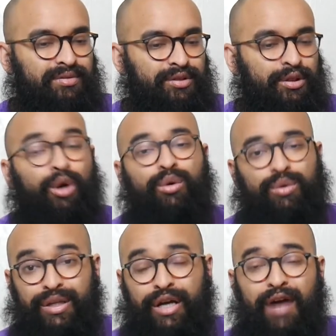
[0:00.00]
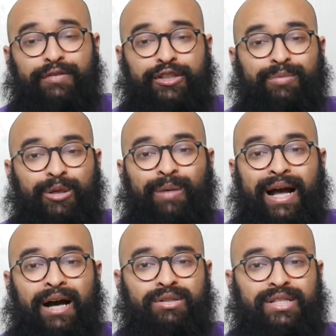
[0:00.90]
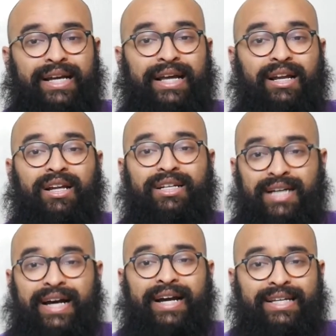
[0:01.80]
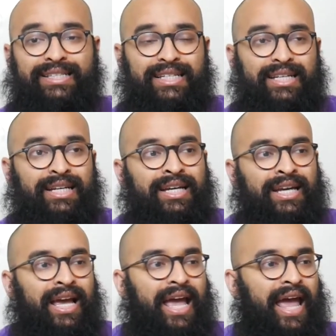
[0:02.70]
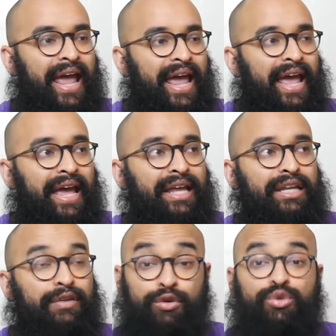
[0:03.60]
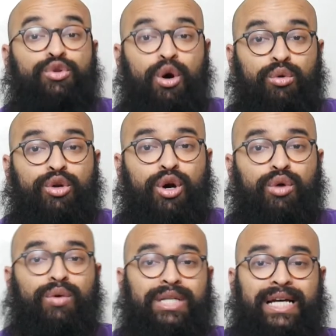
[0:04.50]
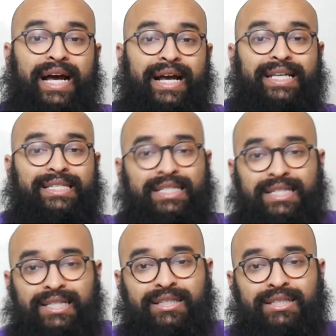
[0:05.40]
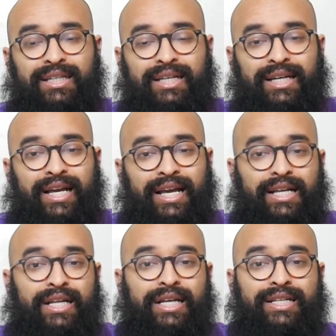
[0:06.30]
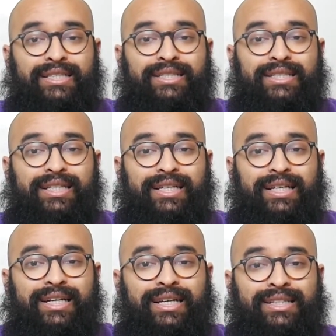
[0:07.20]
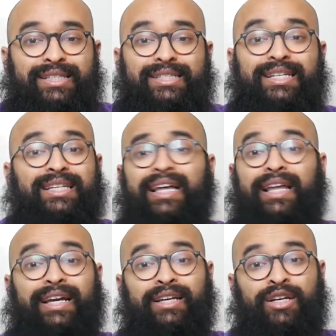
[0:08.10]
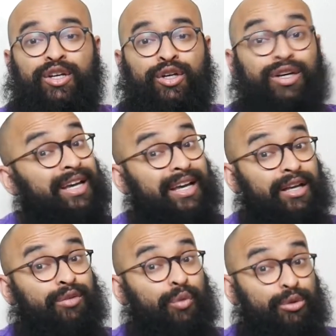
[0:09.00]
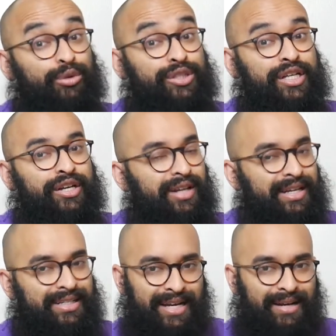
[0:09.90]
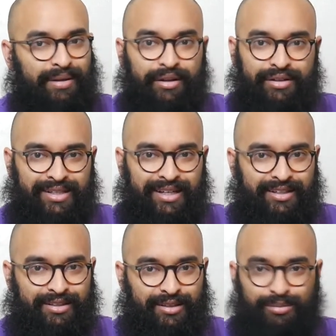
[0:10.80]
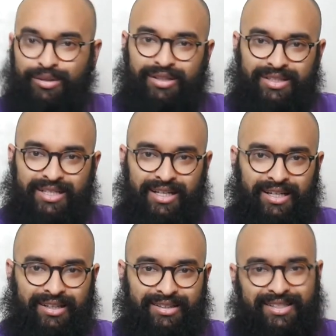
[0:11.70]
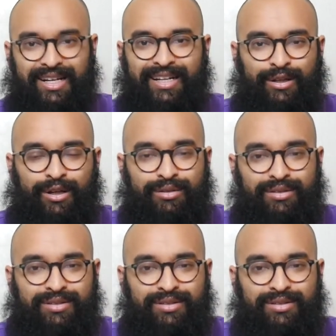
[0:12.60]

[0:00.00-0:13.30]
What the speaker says: so the coffee shop near my house, I get a lot of Thai iced tea, and if you don't know what Thai iced tea is, it's a tea that like when you see it you're like, damn, that looks like some good tea. It's got a